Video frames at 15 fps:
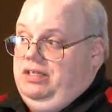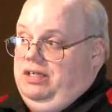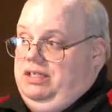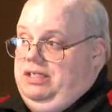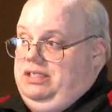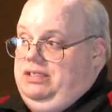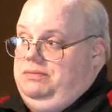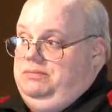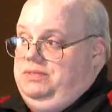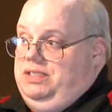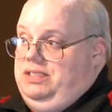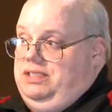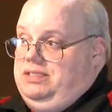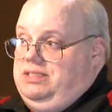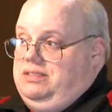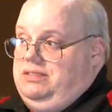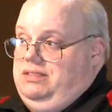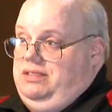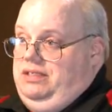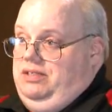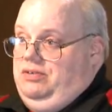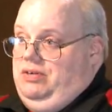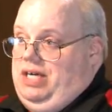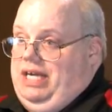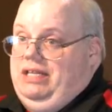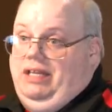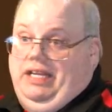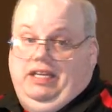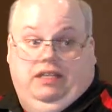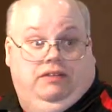um, uh, you know,
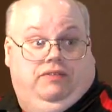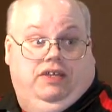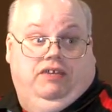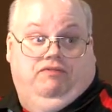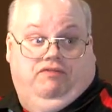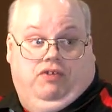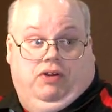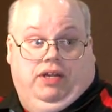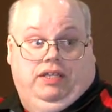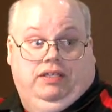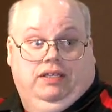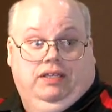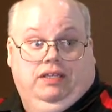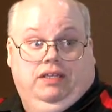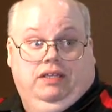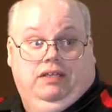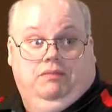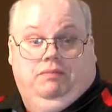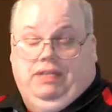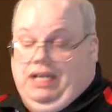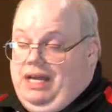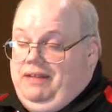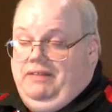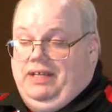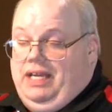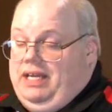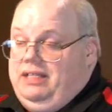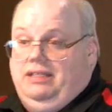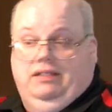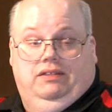highlighting thing for it. Beyond
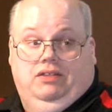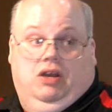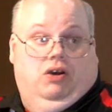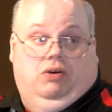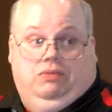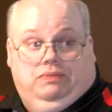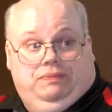that, no.